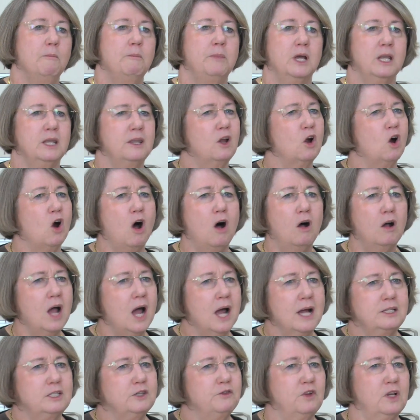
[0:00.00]
But there are all
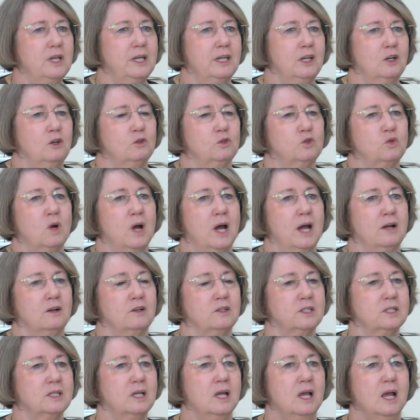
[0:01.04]
kinds of clinical
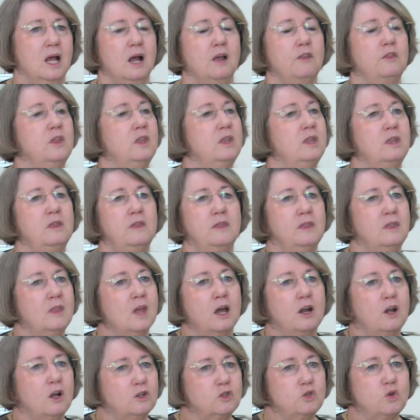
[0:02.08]
trials.
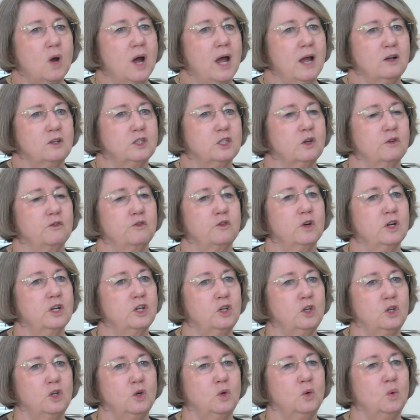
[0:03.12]
Not all trials are for
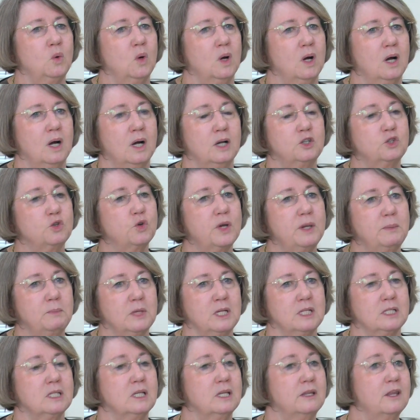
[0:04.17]
new
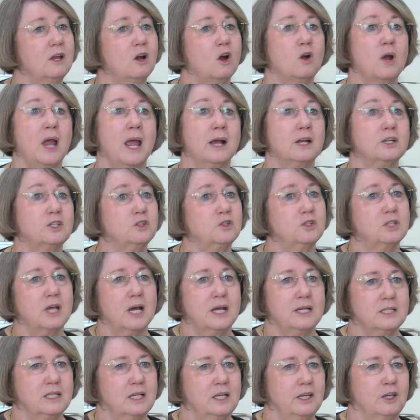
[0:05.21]
treatments. There are
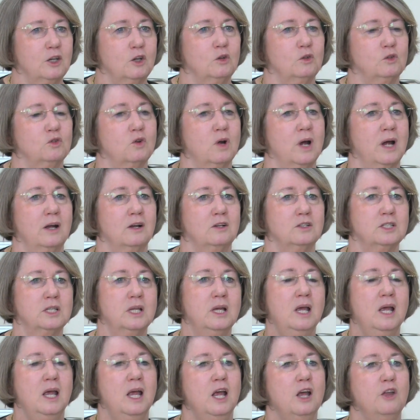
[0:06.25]
exercise clinical trials.
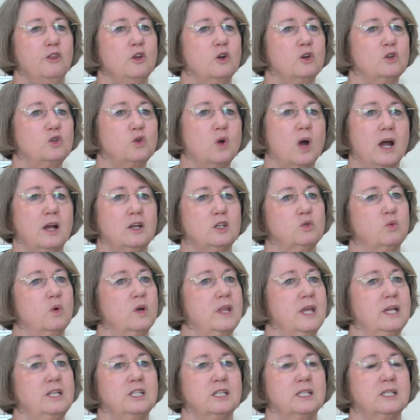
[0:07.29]
There are trials
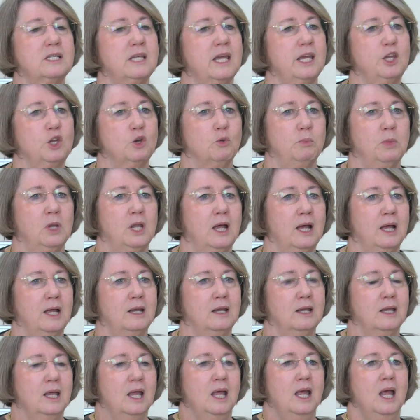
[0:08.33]
where they just take your
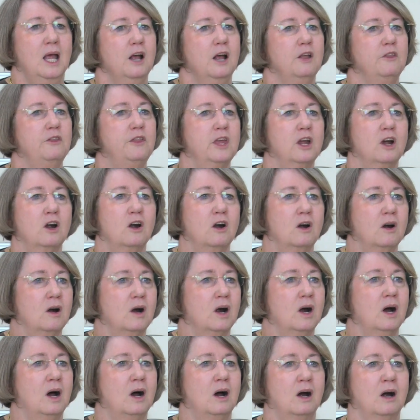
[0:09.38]
blood.
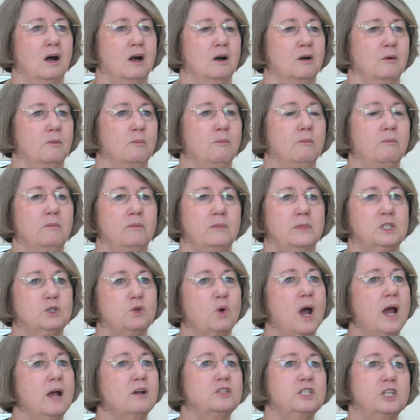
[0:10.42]
There are
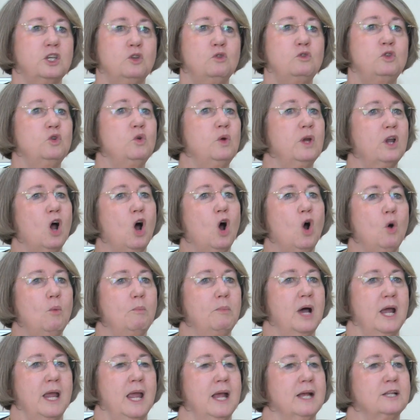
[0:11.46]
trials that you do at home
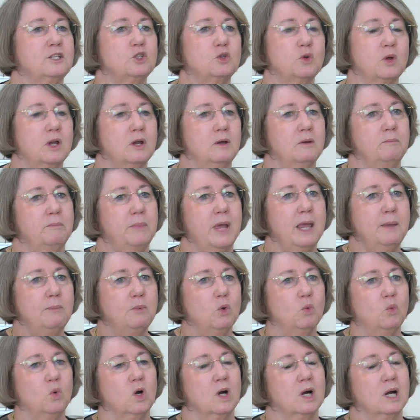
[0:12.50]
by answering
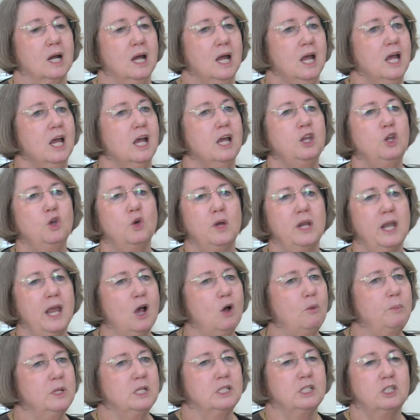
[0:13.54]
paperwork. You can
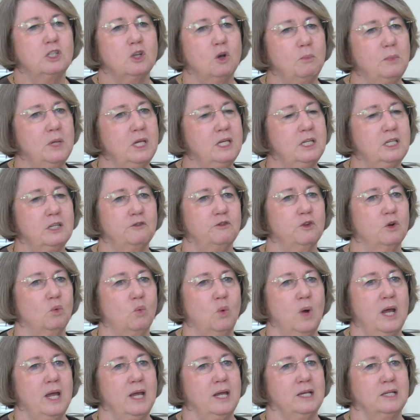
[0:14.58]
help in so many different
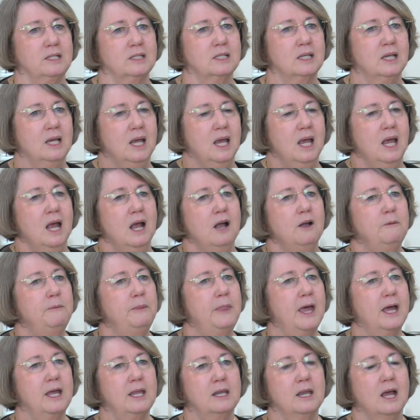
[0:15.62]
ways
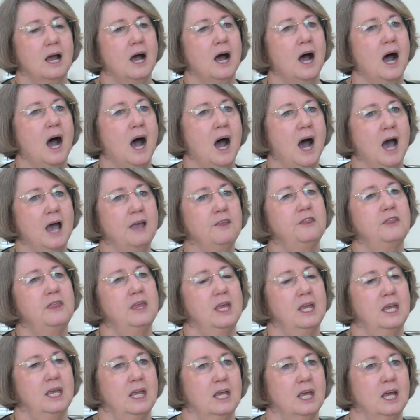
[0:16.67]
that I
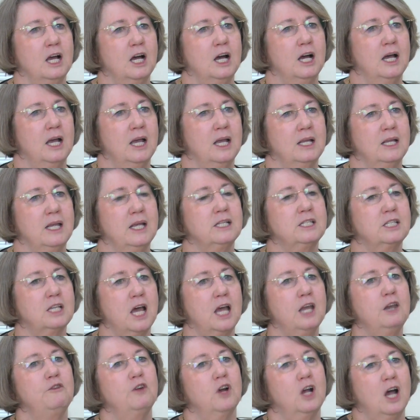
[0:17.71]
think it's
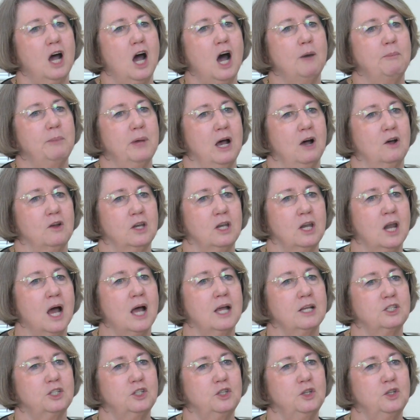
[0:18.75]
kind of a cop-out not